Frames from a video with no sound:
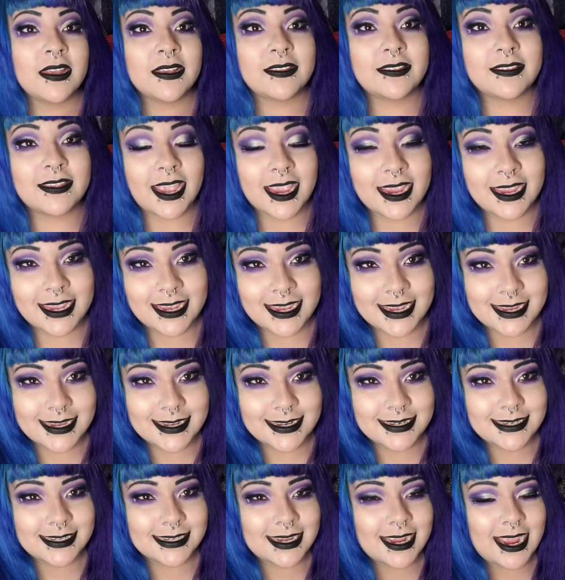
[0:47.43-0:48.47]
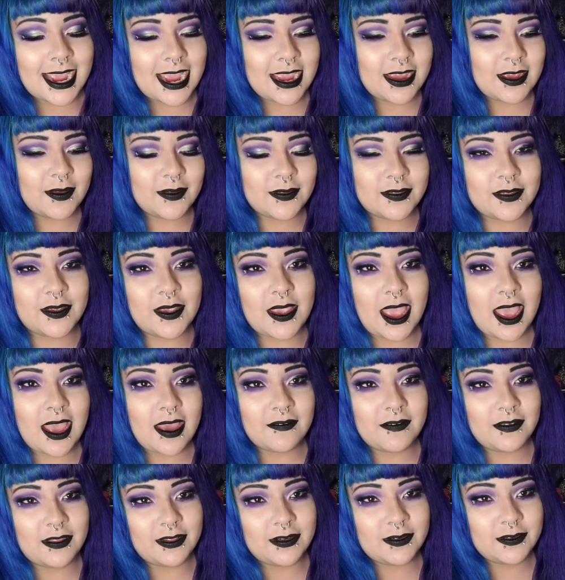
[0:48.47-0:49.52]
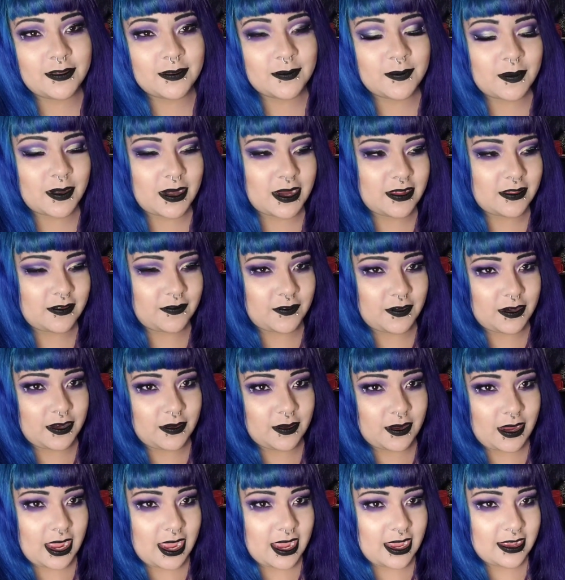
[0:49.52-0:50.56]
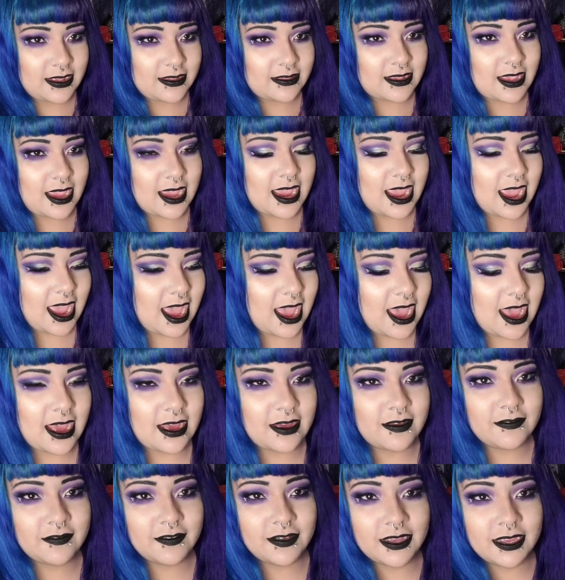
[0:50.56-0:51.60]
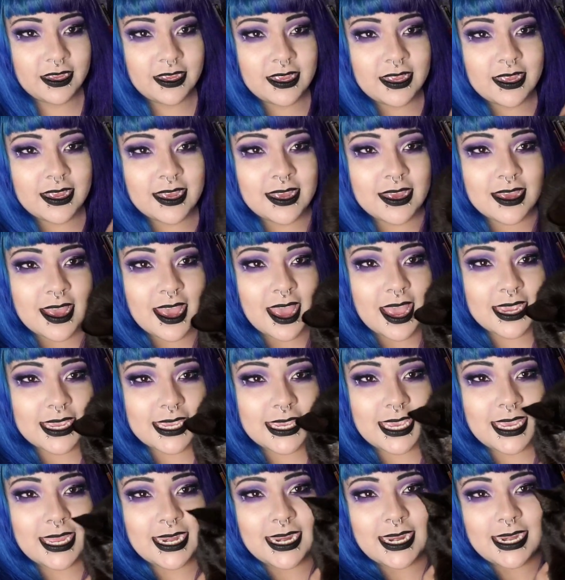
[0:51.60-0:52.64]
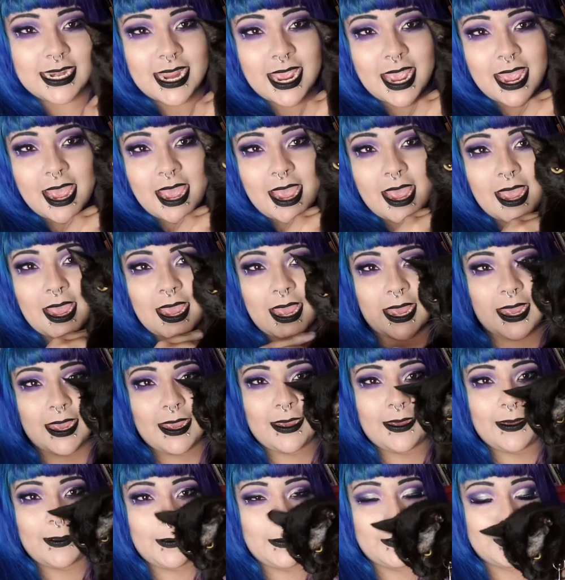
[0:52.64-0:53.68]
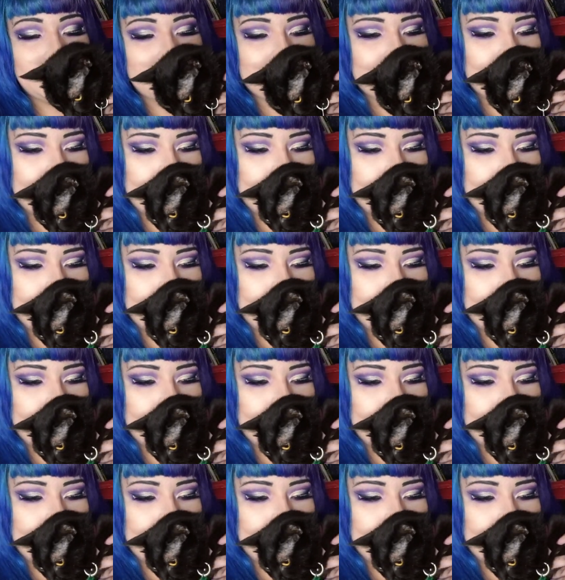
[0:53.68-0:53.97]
Second, I also have a little surprise for you guys. I have a kitty now.